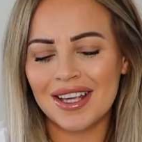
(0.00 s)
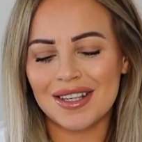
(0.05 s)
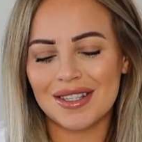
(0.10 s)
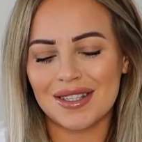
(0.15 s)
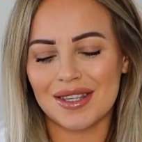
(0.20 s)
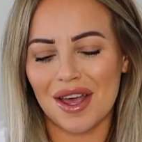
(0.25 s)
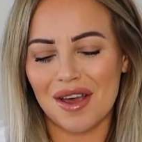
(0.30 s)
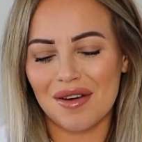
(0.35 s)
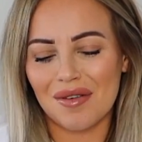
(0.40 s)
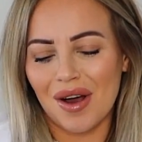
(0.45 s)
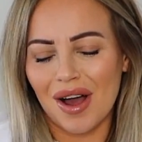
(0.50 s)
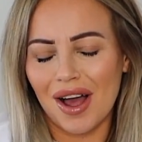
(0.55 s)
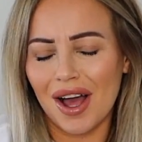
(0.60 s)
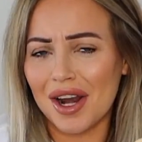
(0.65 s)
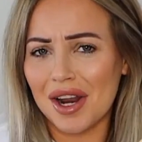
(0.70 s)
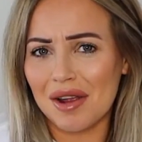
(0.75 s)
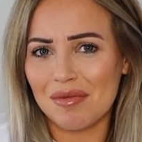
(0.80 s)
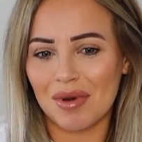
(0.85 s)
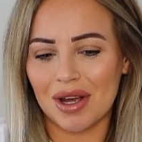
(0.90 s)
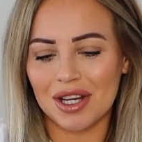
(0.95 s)
So
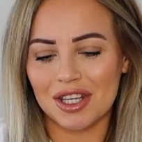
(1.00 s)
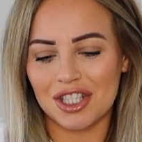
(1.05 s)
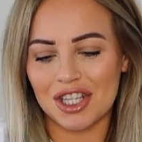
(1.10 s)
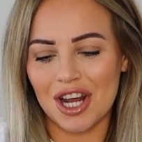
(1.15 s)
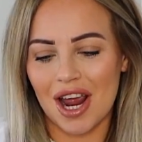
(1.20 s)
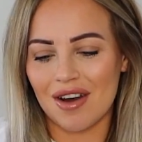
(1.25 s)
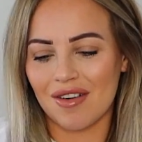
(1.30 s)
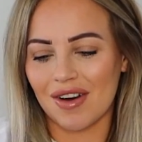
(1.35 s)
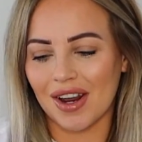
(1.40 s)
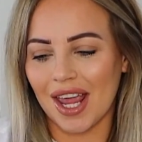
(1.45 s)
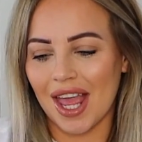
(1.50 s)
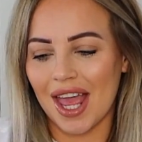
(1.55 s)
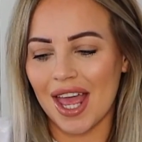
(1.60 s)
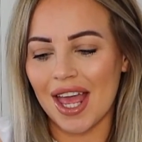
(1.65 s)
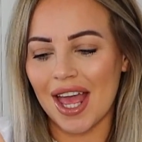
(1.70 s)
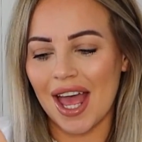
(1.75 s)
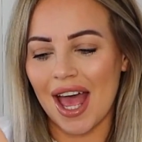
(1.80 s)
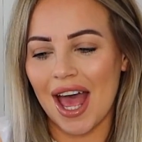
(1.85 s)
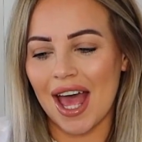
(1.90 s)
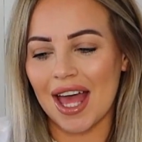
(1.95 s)
I don't mind sharing
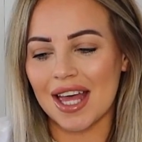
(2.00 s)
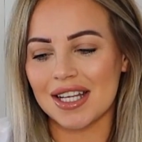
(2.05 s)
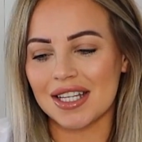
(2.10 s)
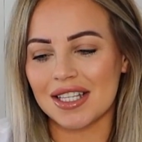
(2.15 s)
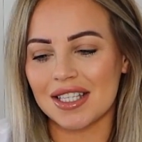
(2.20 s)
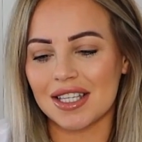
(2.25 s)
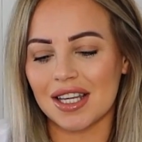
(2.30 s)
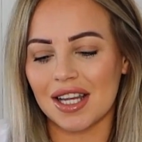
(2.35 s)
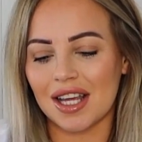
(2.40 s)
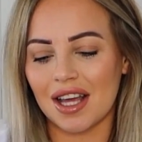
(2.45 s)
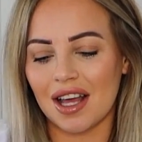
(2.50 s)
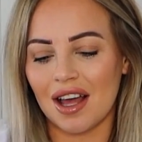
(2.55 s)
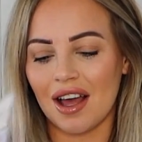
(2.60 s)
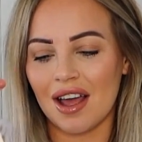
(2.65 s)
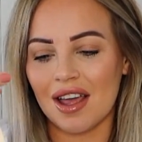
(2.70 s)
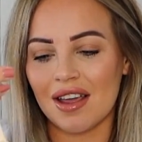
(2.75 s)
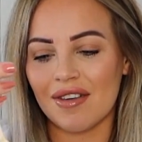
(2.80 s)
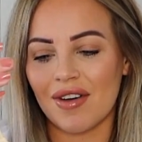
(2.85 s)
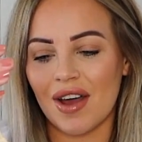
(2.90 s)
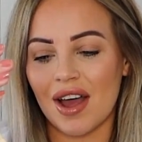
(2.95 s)
it. And
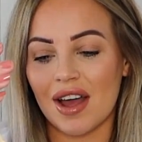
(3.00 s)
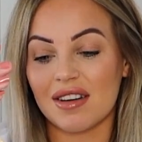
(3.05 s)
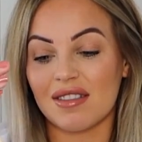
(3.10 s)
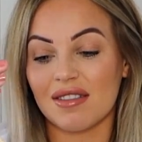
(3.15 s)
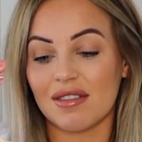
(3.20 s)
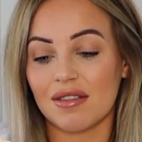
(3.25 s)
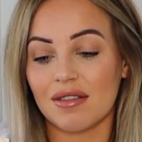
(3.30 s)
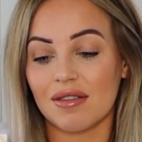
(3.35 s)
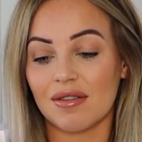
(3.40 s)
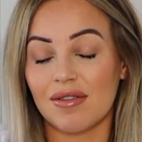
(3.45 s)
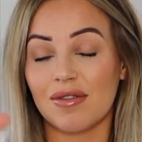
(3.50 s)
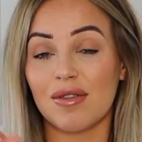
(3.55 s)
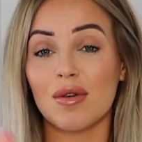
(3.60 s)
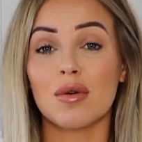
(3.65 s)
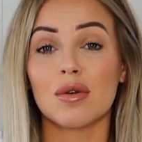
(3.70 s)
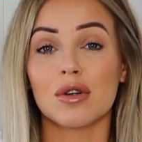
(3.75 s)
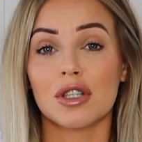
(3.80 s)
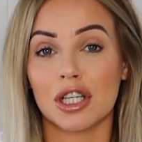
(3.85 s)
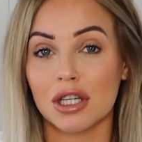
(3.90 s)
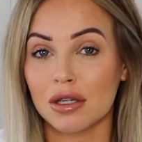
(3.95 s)
I have had
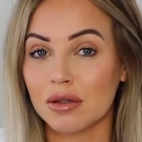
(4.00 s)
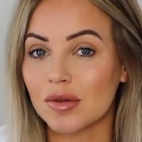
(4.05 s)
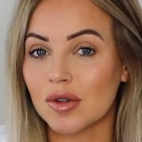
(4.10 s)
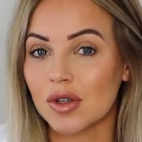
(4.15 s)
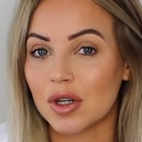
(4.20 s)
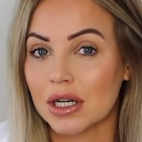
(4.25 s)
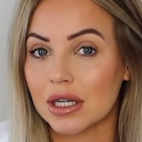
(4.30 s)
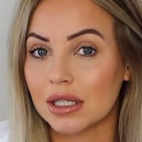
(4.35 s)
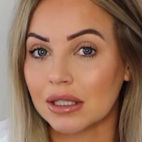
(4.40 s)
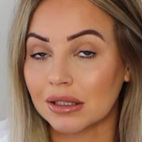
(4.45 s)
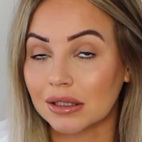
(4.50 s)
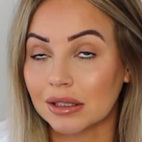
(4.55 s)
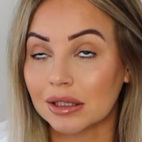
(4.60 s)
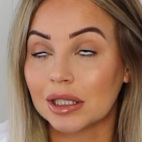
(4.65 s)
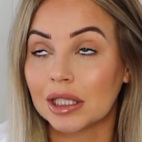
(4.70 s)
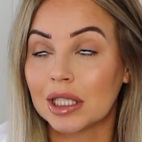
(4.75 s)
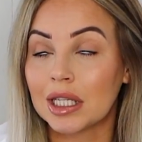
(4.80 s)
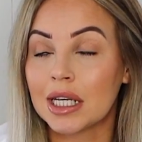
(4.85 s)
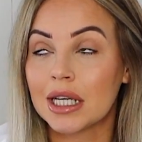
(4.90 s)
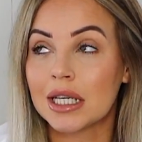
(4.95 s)
4 children.
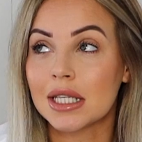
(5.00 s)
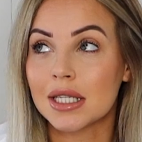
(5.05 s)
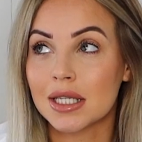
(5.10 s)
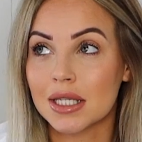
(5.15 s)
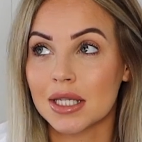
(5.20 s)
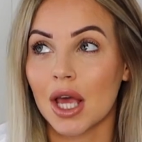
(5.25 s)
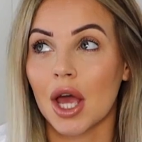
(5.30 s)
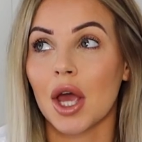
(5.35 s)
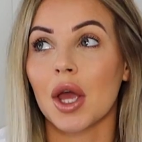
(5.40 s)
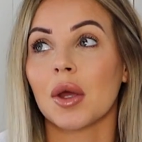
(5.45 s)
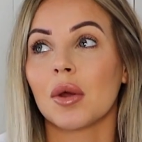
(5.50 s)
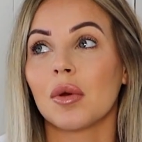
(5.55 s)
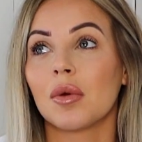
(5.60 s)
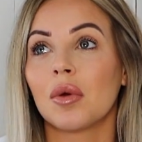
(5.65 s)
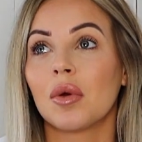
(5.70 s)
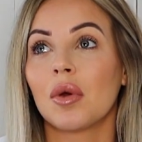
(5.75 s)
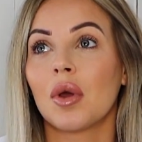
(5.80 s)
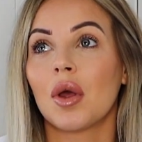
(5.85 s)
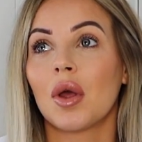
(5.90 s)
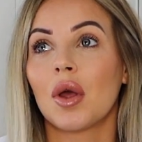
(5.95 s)

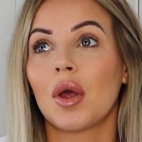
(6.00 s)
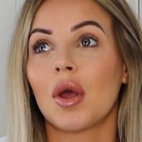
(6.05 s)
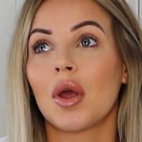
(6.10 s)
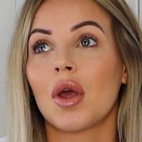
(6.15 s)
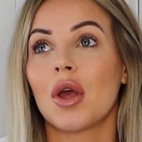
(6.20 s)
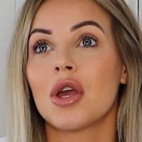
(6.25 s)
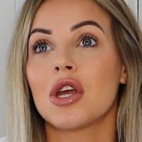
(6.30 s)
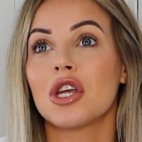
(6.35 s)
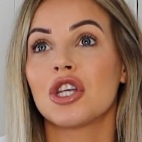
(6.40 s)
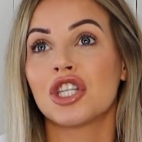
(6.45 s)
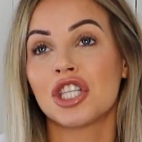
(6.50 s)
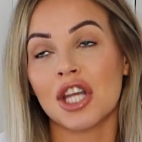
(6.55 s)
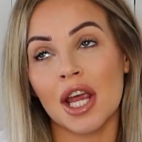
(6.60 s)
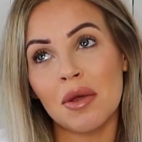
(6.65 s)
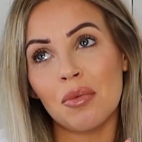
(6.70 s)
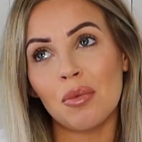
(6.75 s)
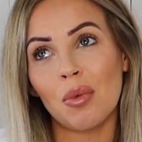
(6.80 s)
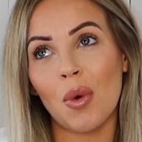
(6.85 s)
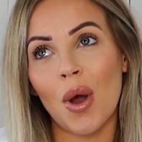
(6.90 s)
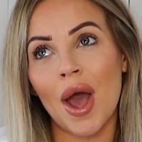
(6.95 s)
So
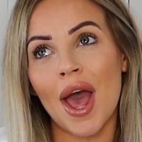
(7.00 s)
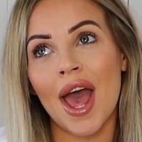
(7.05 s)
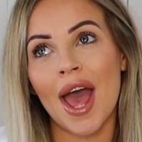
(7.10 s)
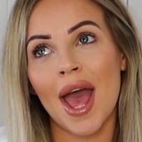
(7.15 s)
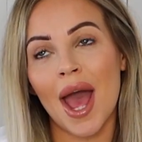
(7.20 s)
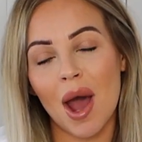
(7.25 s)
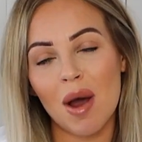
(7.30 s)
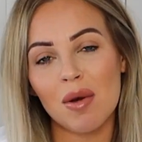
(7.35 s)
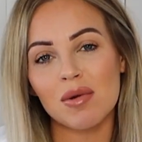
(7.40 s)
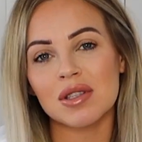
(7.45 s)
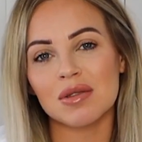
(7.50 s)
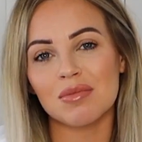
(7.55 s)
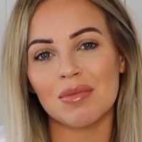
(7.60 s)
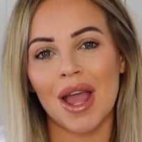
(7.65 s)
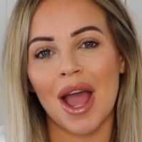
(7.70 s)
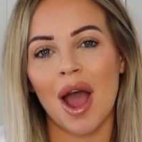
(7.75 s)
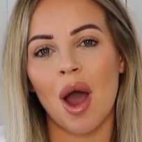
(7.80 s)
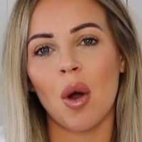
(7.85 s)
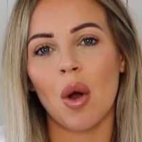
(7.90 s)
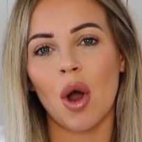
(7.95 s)
shapewear helps
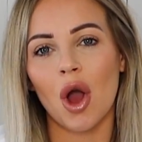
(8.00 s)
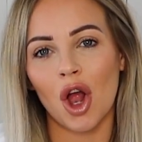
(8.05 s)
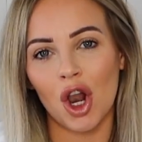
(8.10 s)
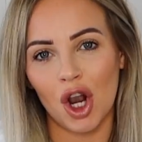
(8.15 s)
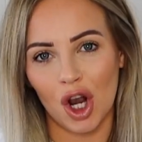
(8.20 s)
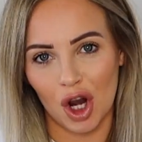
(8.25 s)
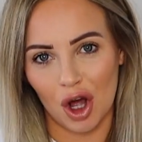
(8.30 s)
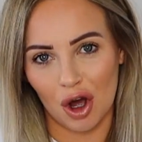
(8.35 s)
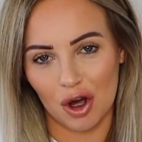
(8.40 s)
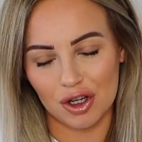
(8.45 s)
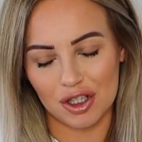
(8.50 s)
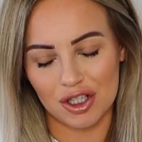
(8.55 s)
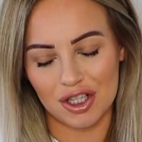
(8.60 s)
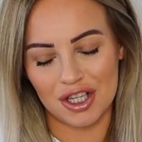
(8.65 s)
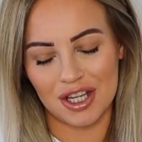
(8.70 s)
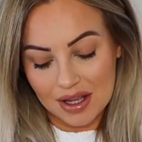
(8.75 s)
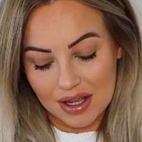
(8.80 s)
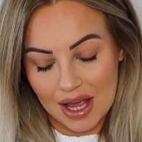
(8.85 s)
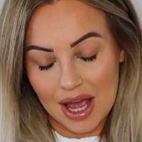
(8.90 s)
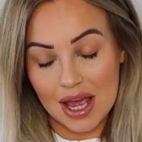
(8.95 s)
me out a
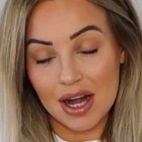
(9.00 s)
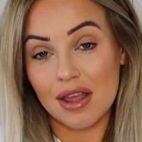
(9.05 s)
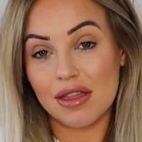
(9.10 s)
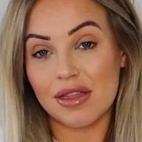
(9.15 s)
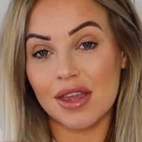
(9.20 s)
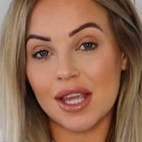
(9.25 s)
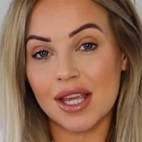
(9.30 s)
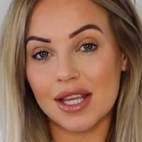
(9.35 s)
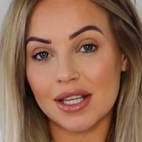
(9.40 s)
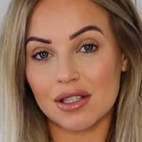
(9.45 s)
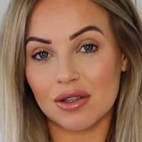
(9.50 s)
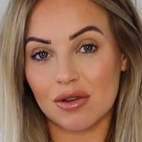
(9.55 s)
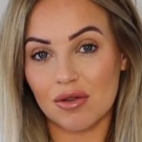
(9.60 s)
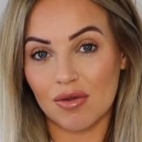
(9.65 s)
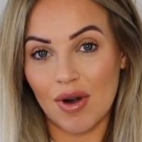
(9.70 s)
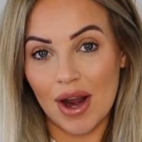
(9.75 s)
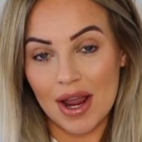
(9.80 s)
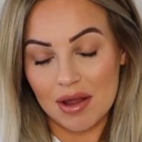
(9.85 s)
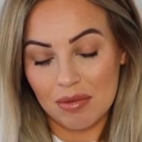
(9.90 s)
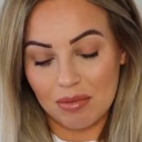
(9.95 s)
lot. And I think it's
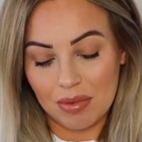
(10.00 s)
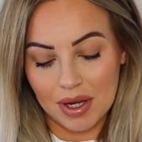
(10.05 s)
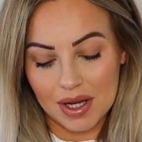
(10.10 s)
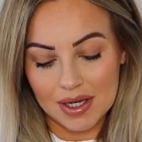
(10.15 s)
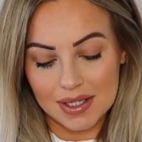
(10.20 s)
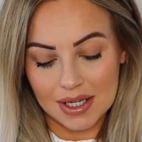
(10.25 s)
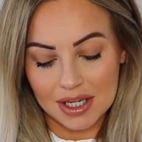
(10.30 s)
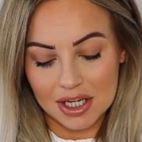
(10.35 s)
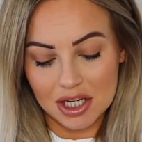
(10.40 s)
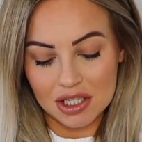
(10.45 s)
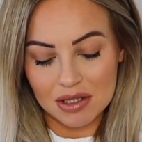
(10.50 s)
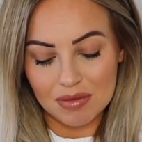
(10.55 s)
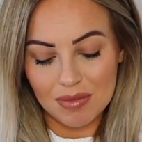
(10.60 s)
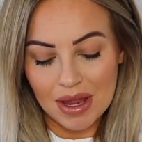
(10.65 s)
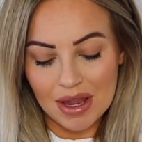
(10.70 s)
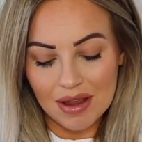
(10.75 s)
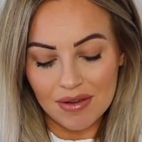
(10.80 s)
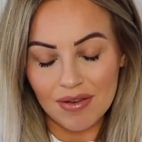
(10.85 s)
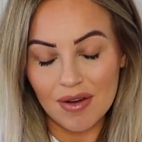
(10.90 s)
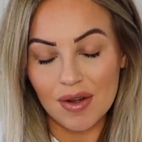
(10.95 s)
great because it can just
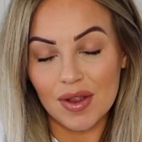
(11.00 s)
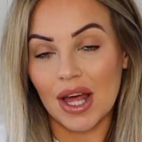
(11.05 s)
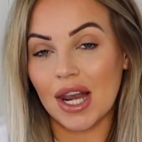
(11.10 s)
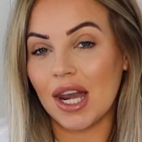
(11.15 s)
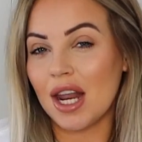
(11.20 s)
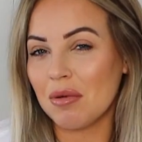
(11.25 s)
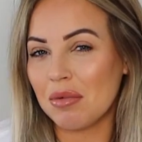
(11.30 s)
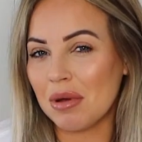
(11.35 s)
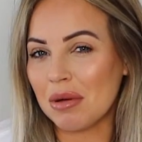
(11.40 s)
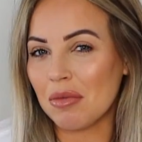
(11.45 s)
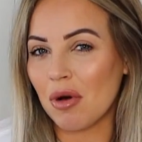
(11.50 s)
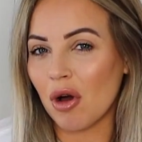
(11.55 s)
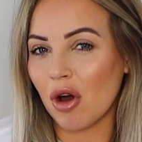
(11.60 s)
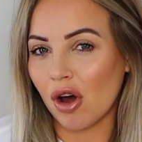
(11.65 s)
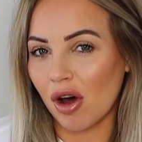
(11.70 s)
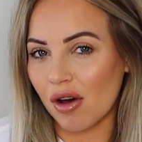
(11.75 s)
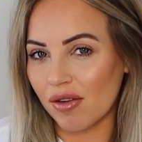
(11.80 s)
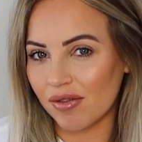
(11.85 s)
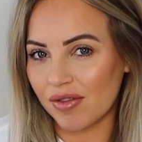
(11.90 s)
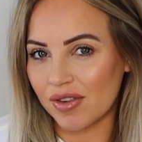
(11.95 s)
make you feel that little bit more
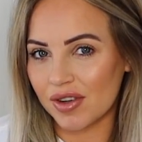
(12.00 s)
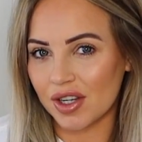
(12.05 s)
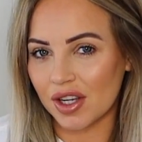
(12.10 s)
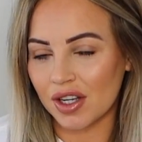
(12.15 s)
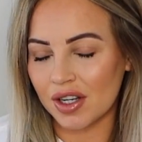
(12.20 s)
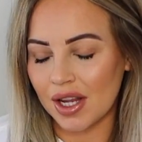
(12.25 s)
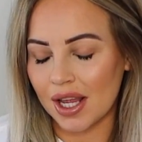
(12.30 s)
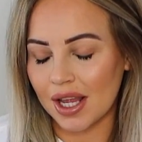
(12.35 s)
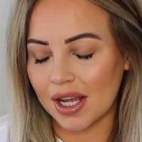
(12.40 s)
confident.